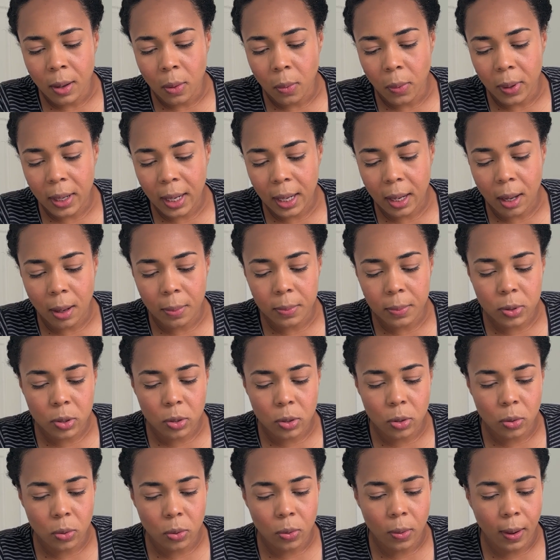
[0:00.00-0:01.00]
when it comes
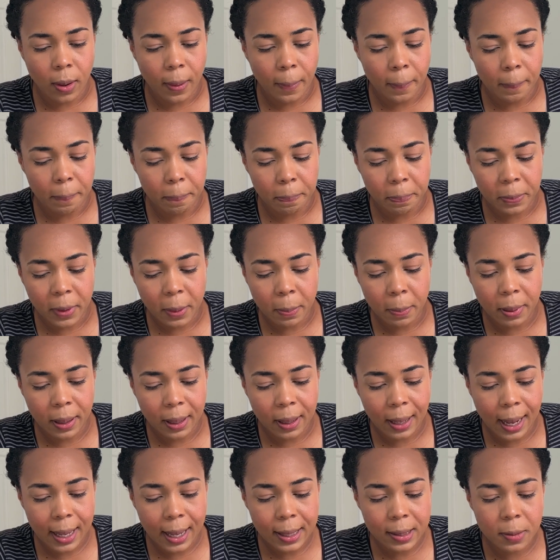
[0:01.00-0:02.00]
to
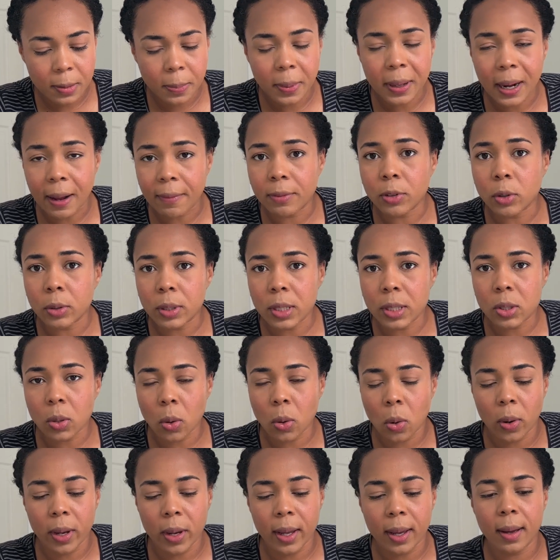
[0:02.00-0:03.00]
plants. But I've noticed
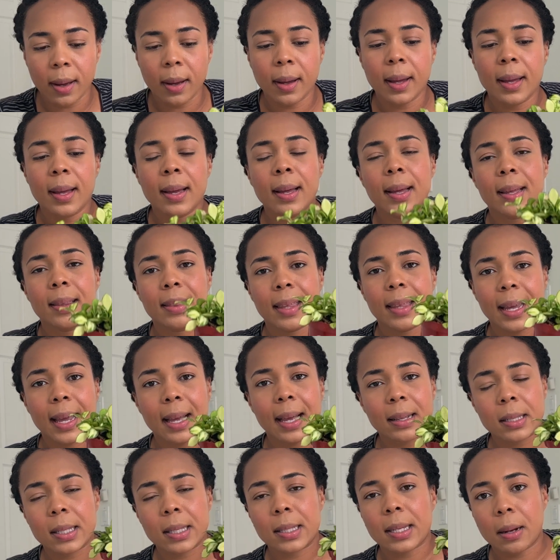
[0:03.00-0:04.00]
Hoya, they
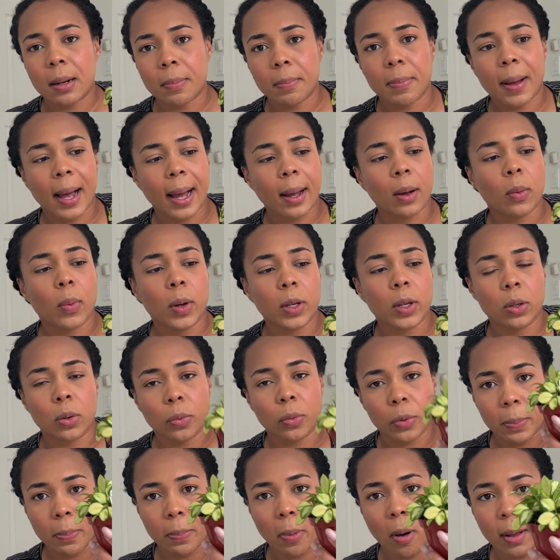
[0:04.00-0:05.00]
get set back when you
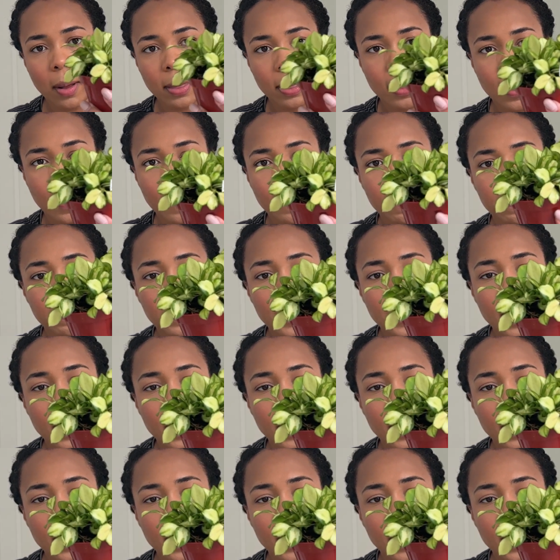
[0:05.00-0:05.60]
repot them.